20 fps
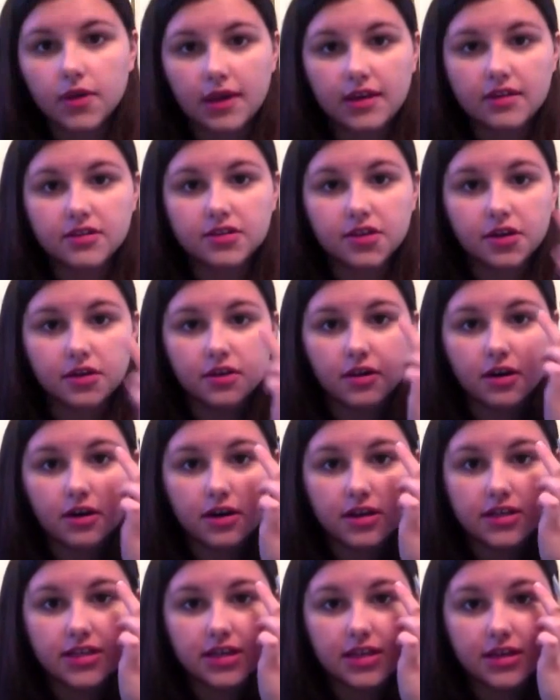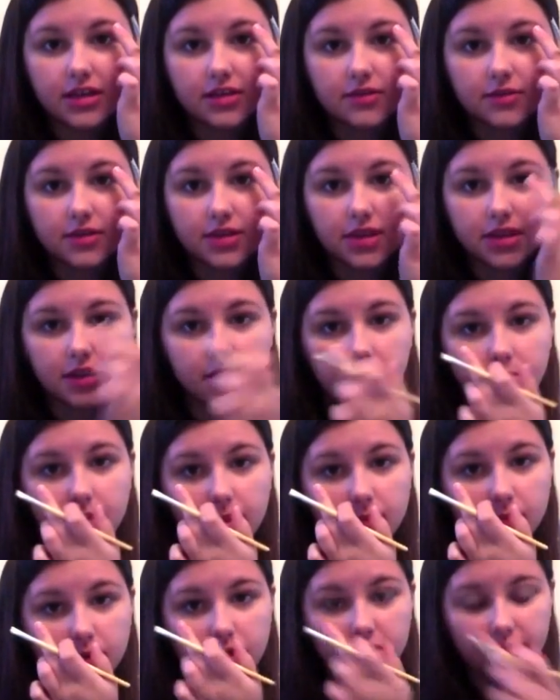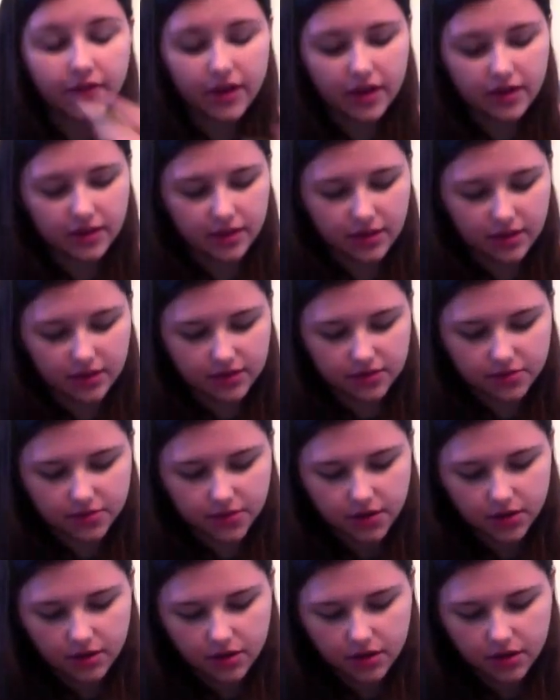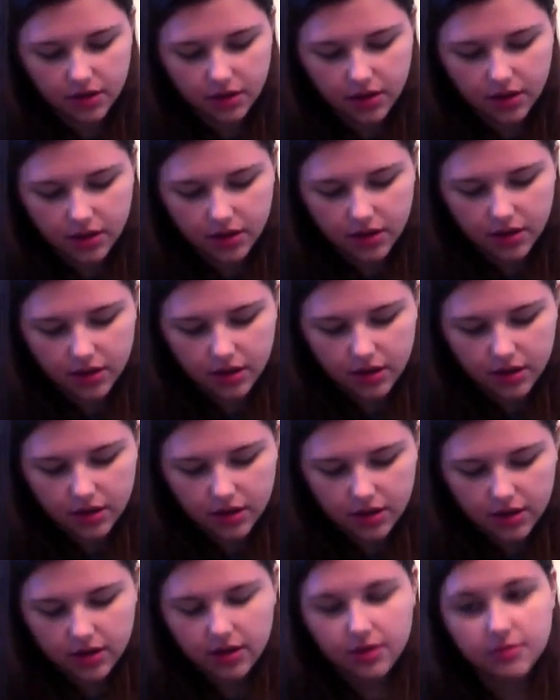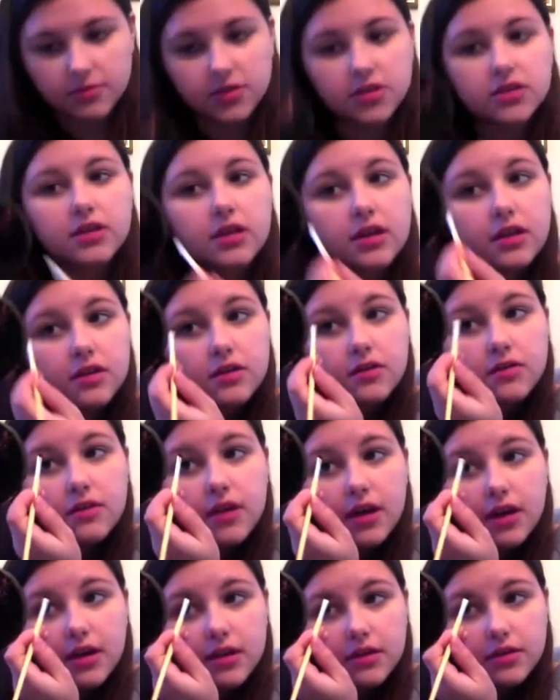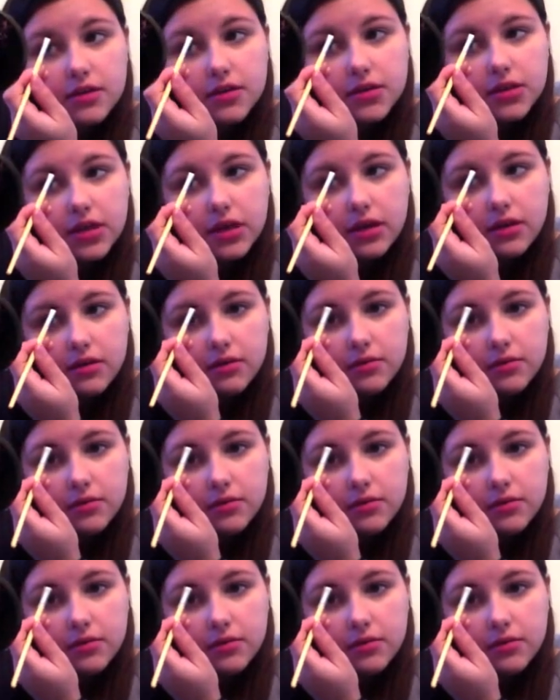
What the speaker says: Okay, so you can already see this one's a little bit more defined than this one. I'm just going to do the other side.